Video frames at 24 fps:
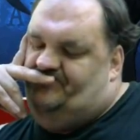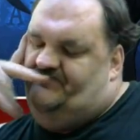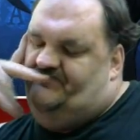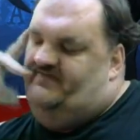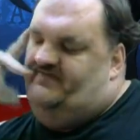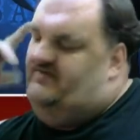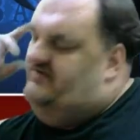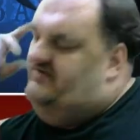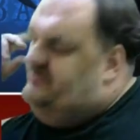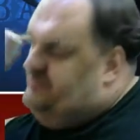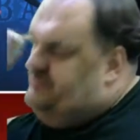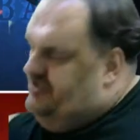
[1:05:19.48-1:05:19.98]

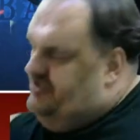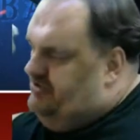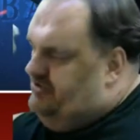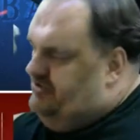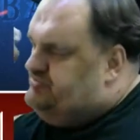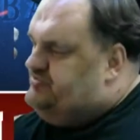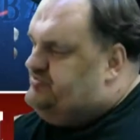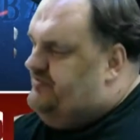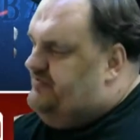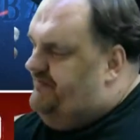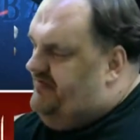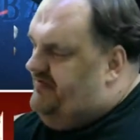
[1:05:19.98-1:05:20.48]

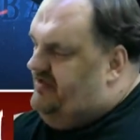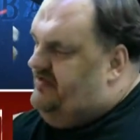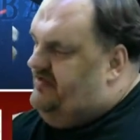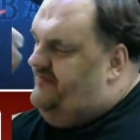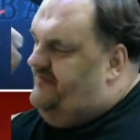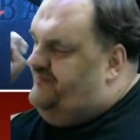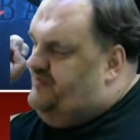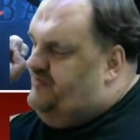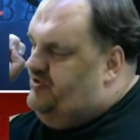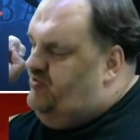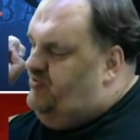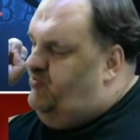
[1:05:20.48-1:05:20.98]
used to be
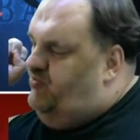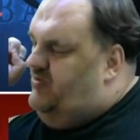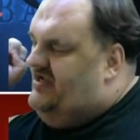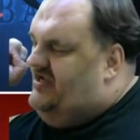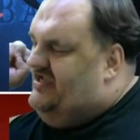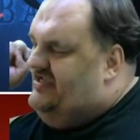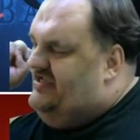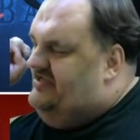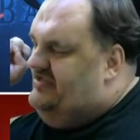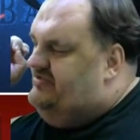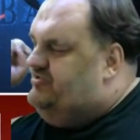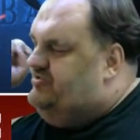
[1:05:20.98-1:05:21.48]
if you
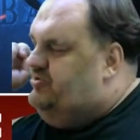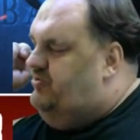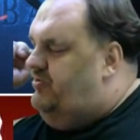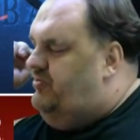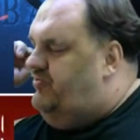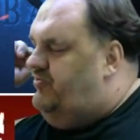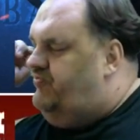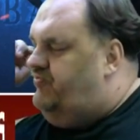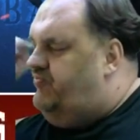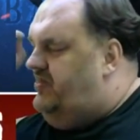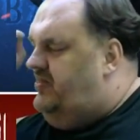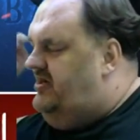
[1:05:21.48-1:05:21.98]
went into
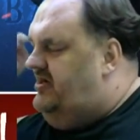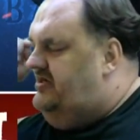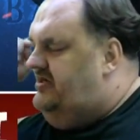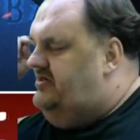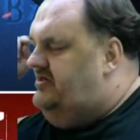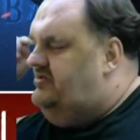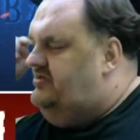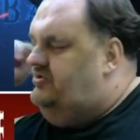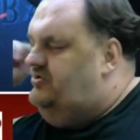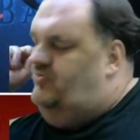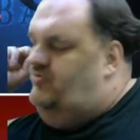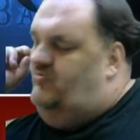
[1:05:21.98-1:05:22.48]
a
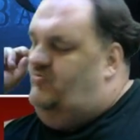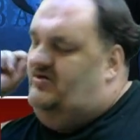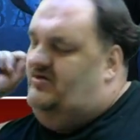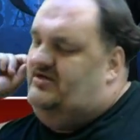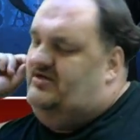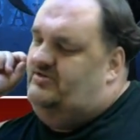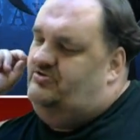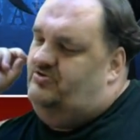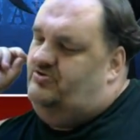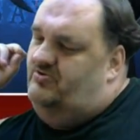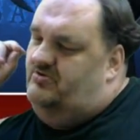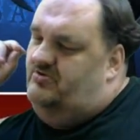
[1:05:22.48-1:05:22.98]
raid, you went
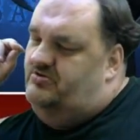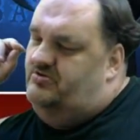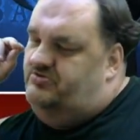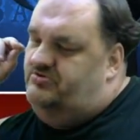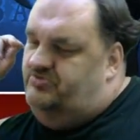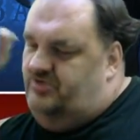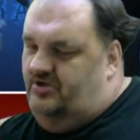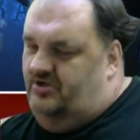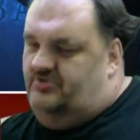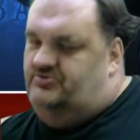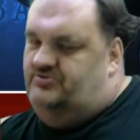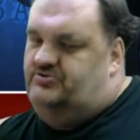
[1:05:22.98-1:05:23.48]
into a
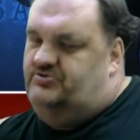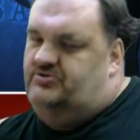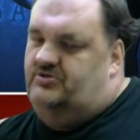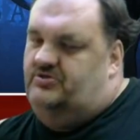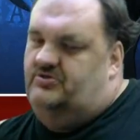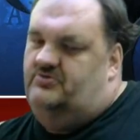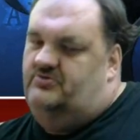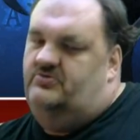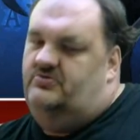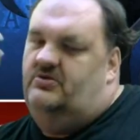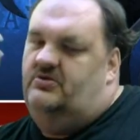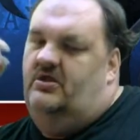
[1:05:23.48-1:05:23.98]

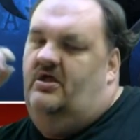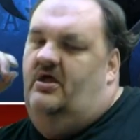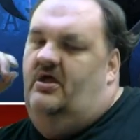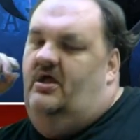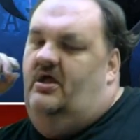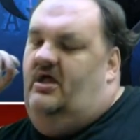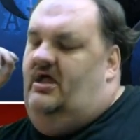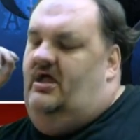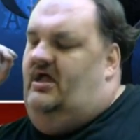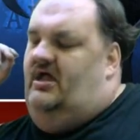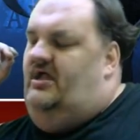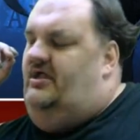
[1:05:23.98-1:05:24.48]
dungeon,
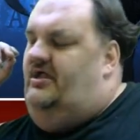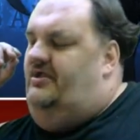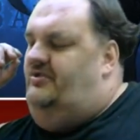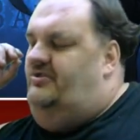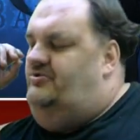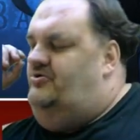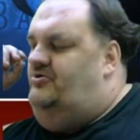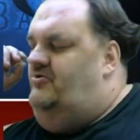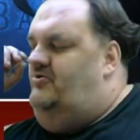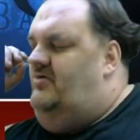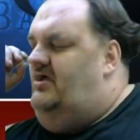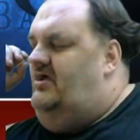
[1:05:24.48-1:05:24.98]

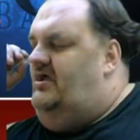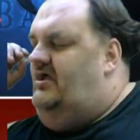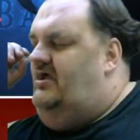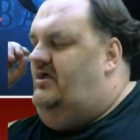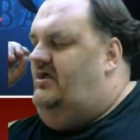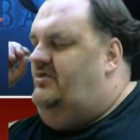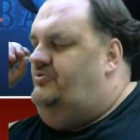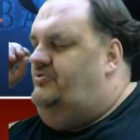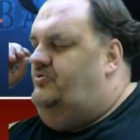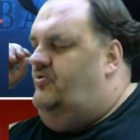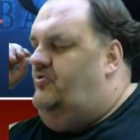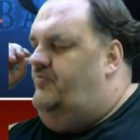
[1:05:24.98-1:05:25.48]
and you
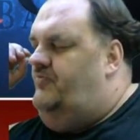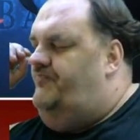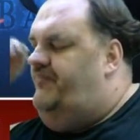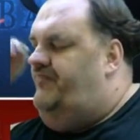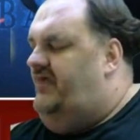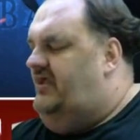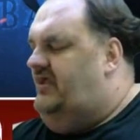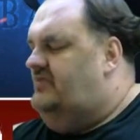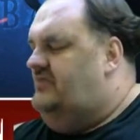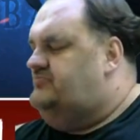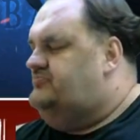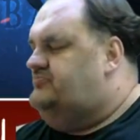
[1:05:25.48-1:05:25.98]
had your
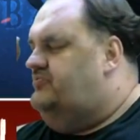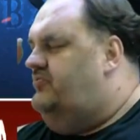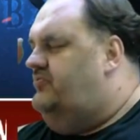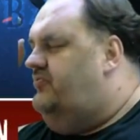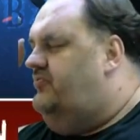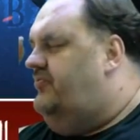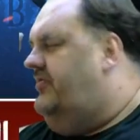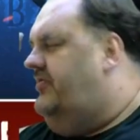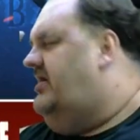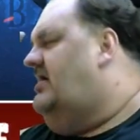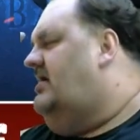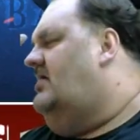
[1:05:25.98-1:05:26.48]
pet's
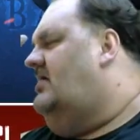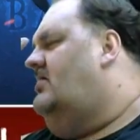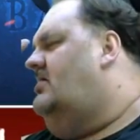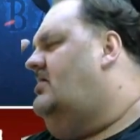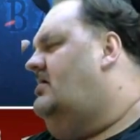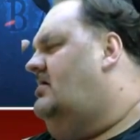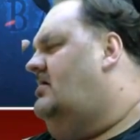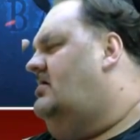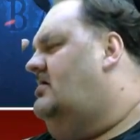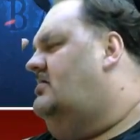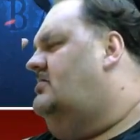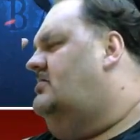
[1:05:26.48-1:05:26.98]
growl
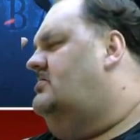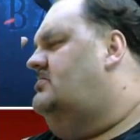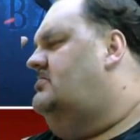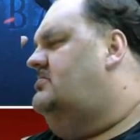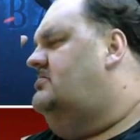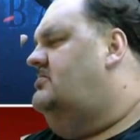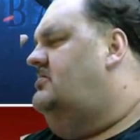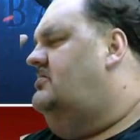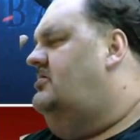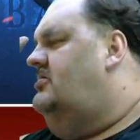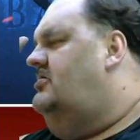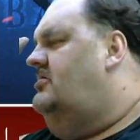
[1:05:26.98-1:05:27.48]

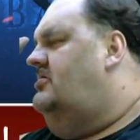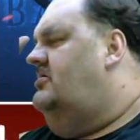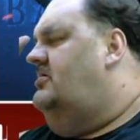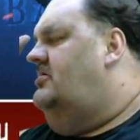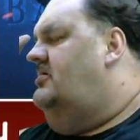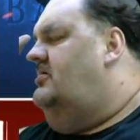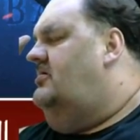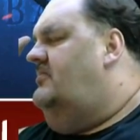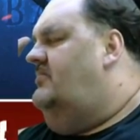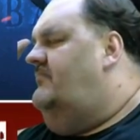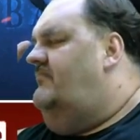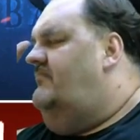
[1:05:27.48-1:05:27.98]
on,
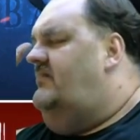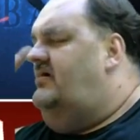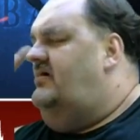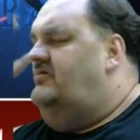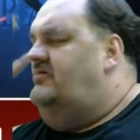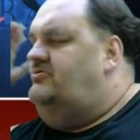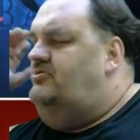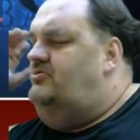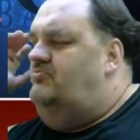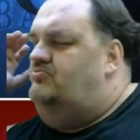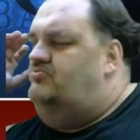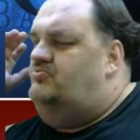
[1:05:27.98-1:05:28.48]

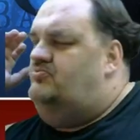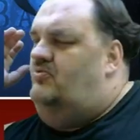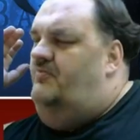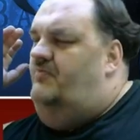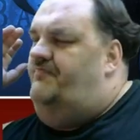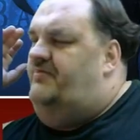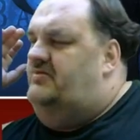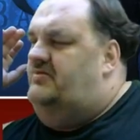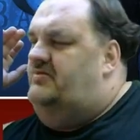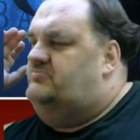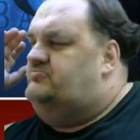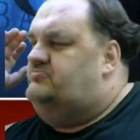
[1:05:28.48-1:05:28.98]
man, you was going to
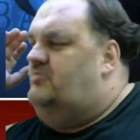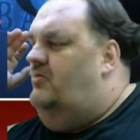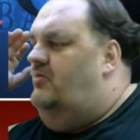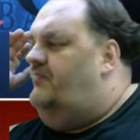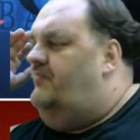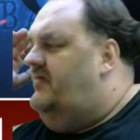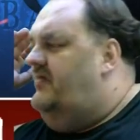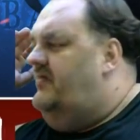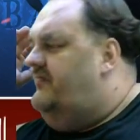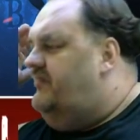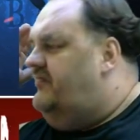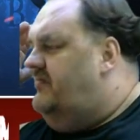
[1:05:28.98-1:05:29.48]
piss
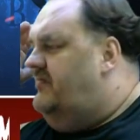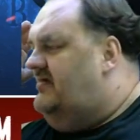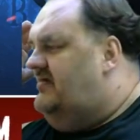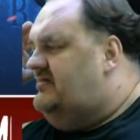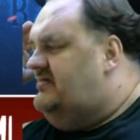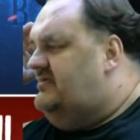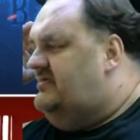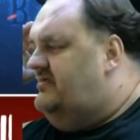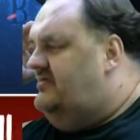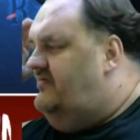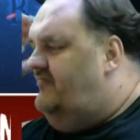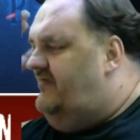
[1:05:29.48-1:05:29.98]
off
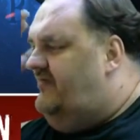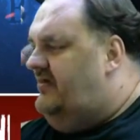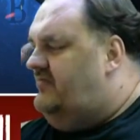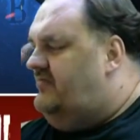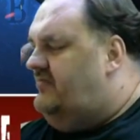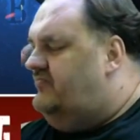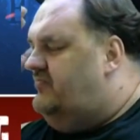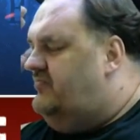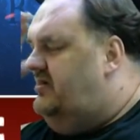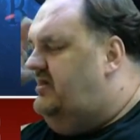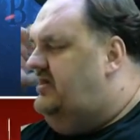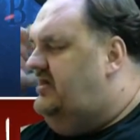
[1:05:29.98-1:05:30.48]
everybody in that
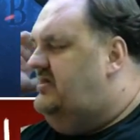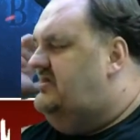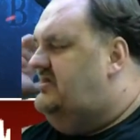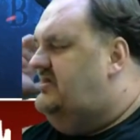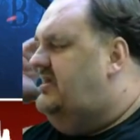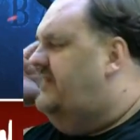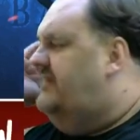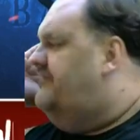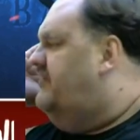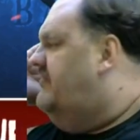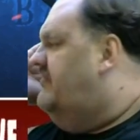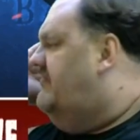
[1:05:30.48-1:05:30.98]
raid,
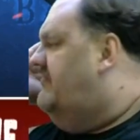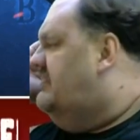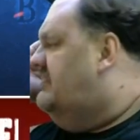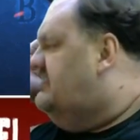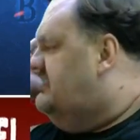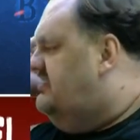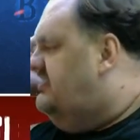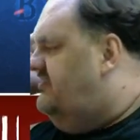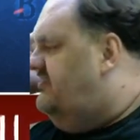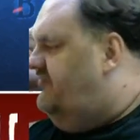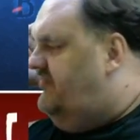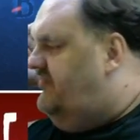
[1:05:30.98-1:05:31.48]

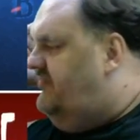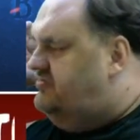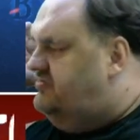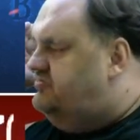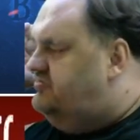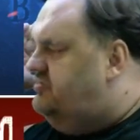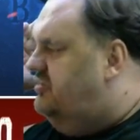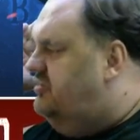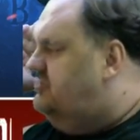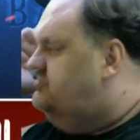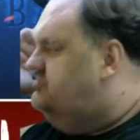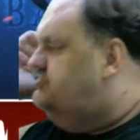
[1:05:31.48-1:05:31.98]
everybody in that
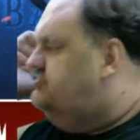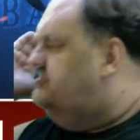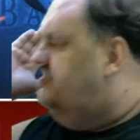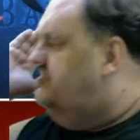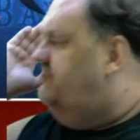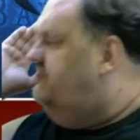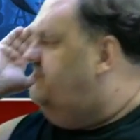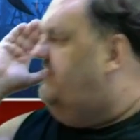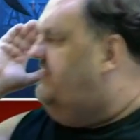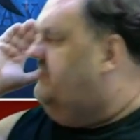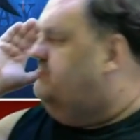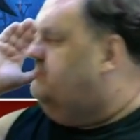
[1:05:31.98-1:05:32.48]

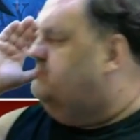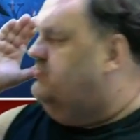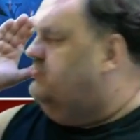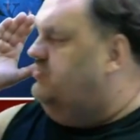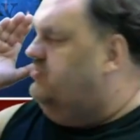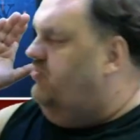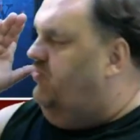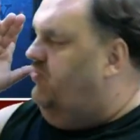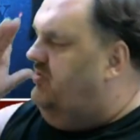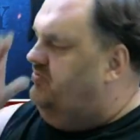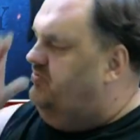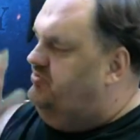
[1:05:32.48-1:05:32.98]
dungeon. They was going
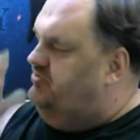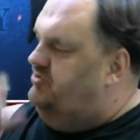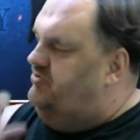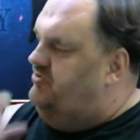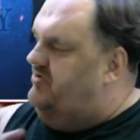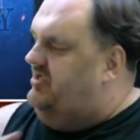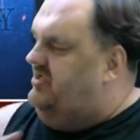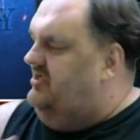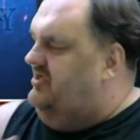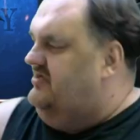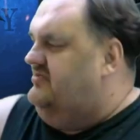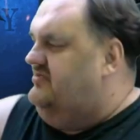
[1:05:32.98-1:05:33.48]
to want you
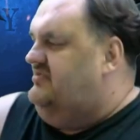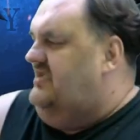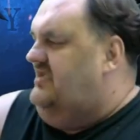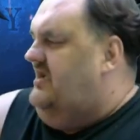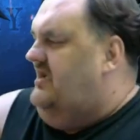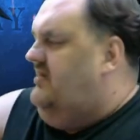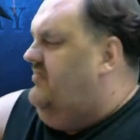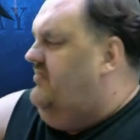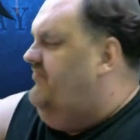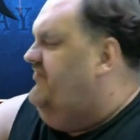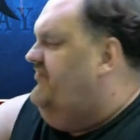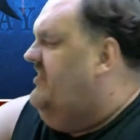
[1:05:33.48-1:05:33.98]
kicked
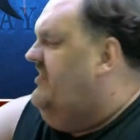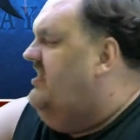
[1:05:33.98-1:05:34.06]
out.